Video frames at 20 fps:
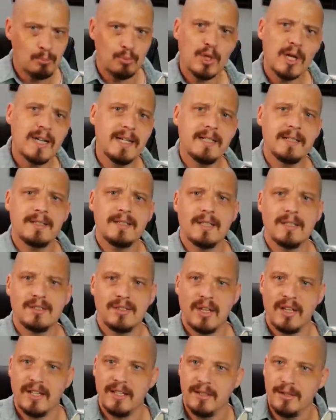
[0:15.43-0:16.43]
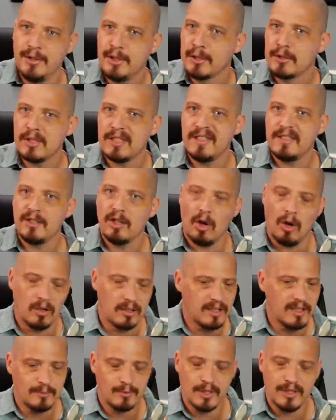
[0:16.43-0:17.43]
Bryan does a yearly
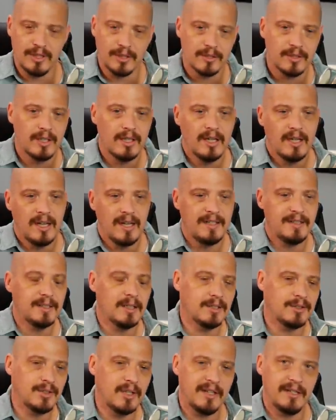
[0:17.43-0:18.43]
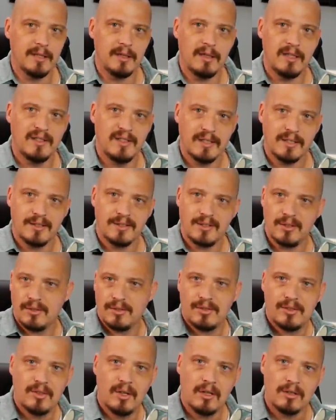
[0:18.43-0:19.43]
talk every year. He does a Linux
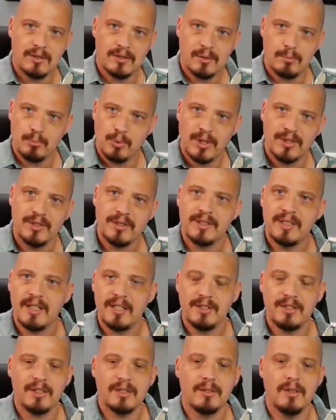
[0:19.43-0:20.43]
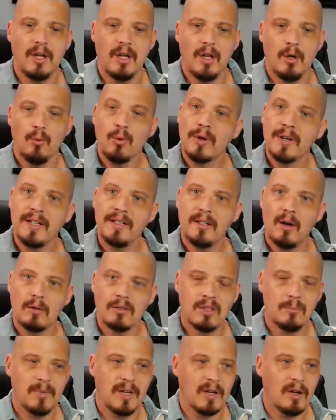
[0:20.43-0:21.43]
Sucks presentation where he talks
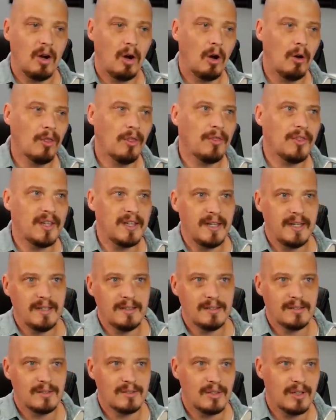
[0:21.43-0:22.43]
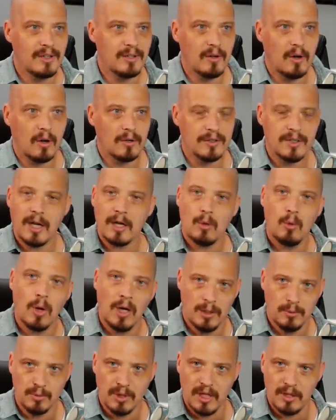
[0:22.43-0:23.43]
about all the things that are not
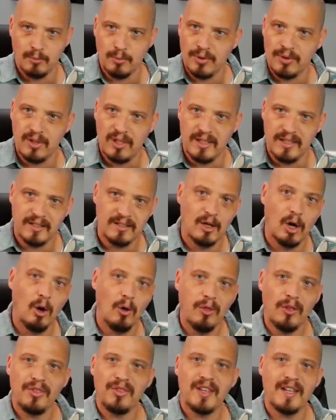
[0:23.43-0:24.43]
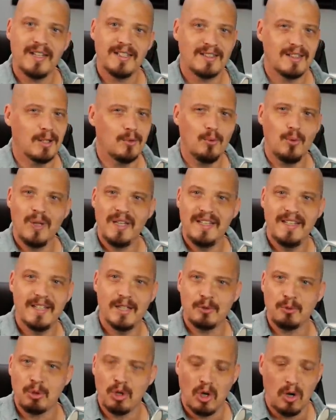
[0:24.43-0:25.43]
quite right with Linux, all the things that we
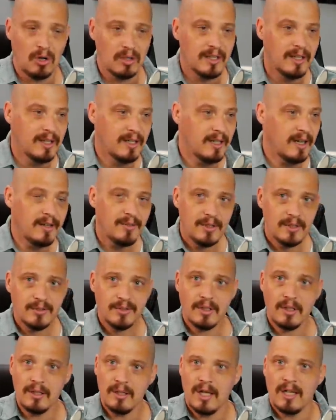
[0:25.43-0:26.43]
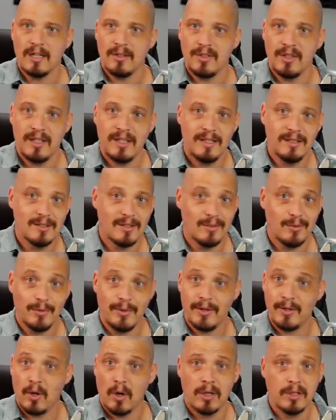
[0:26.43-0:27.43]
get wrong. And there's a lot of things
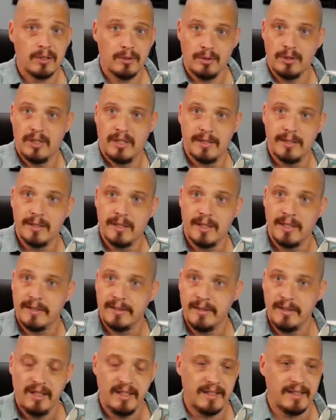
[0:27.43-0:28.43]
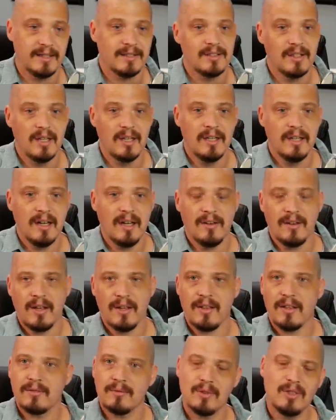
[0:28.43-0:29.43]
that aren't good in Linux.
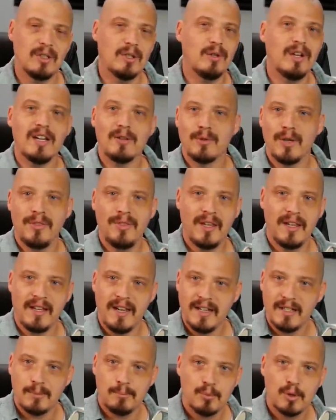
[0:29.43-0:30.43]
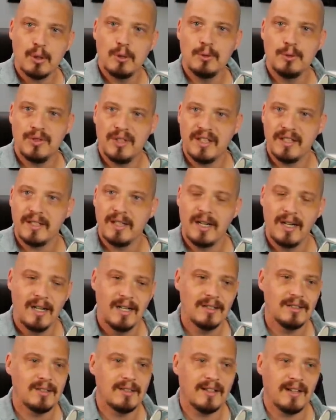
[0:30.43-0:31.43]
And you know, everything has pros and
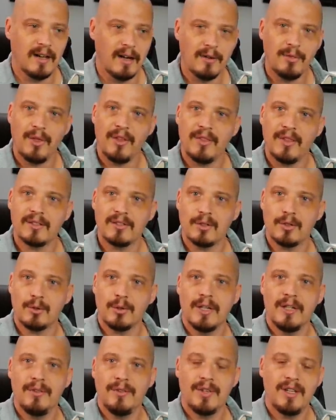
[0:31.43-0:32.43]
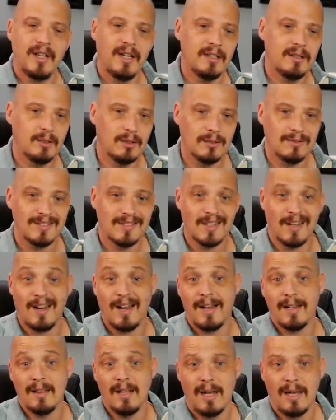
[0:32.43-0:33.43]
cons, and I think that's a great thing to
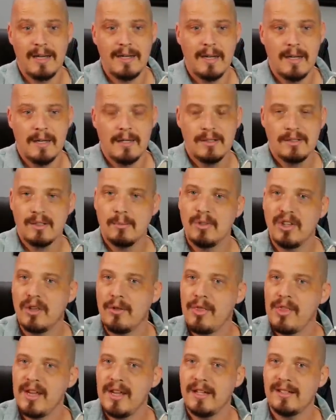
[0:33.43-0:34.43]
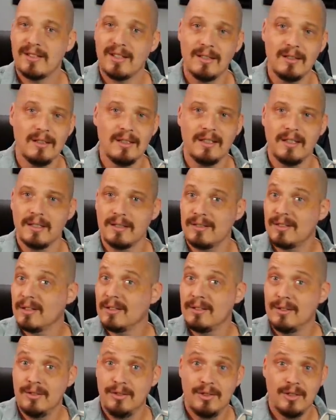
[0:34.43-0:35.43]
highlight some of the things that Linux
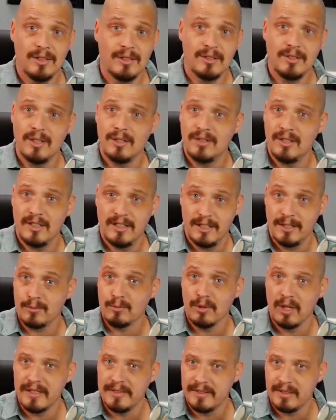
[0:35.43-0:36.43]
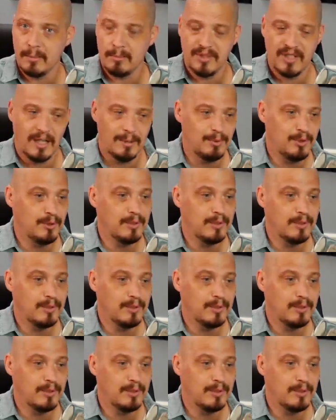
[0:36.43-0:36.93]
just doesn't get right sometimes.